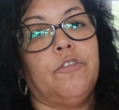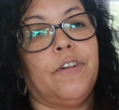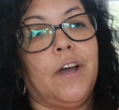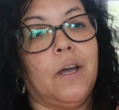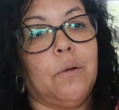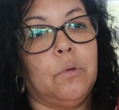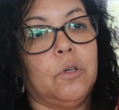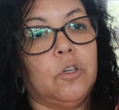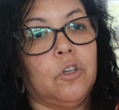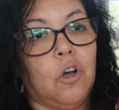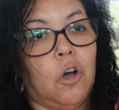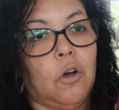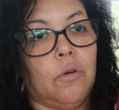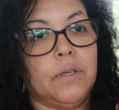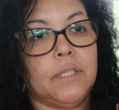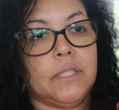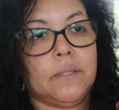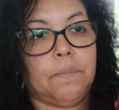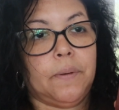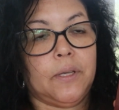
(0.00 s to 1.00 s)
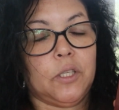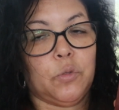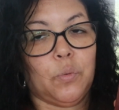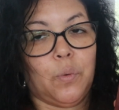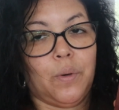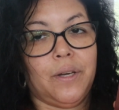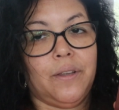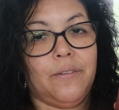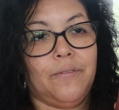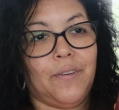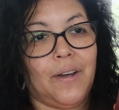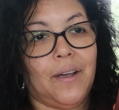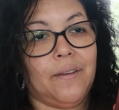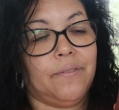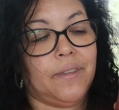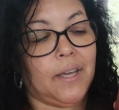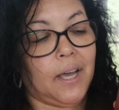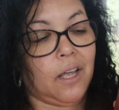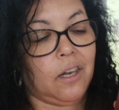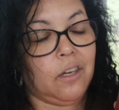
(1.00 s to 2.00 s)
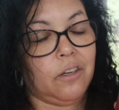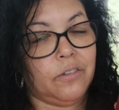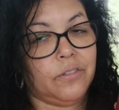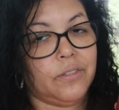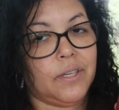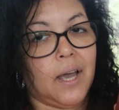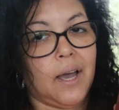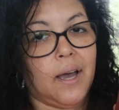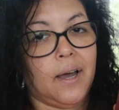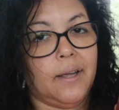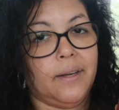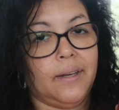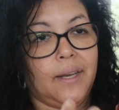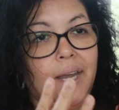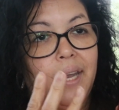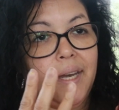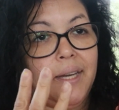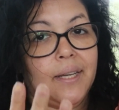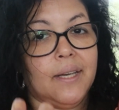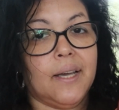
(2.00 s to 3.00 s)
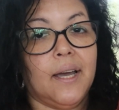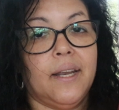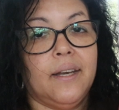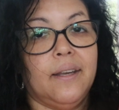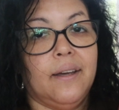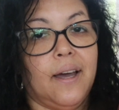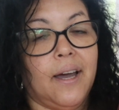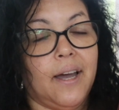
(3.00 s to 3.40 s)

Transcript: if I would go and spend $25 on any kind of